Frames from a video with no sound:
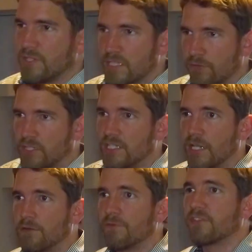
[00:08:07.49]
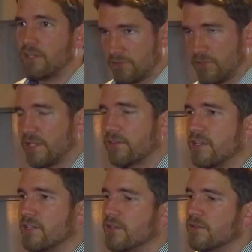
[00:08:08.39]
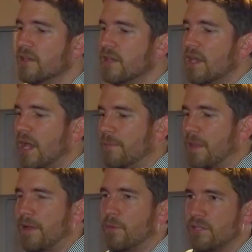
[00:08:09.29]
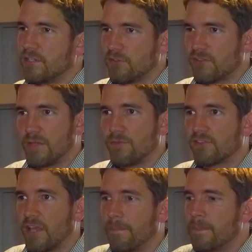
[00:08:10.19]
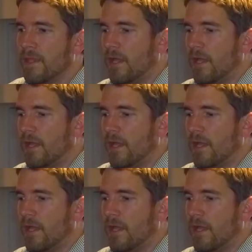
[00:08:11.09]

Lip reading: We can have a geek out conversation on that, thank you, about what you can do to leverage that.